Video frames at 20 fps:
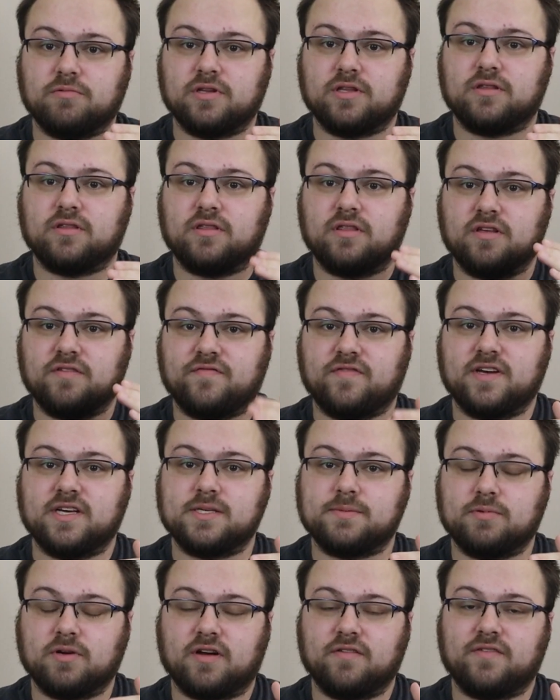with the
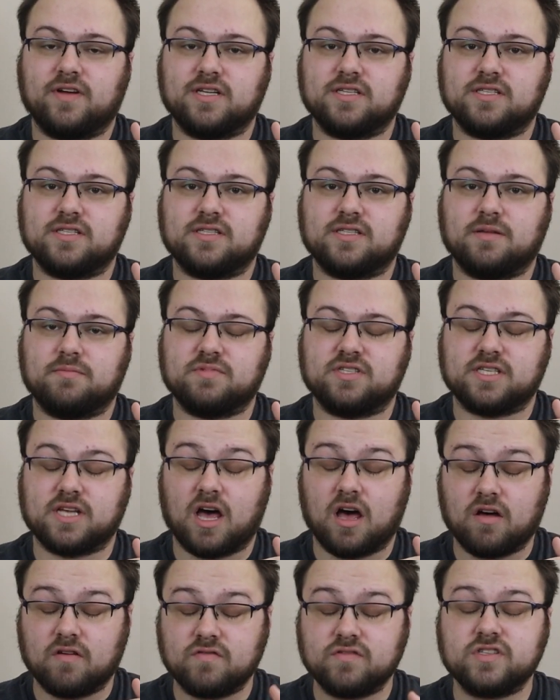Facebook events
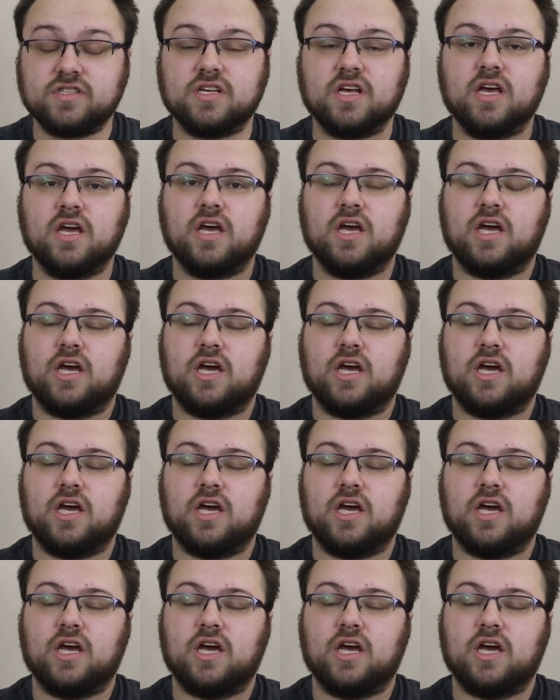themselves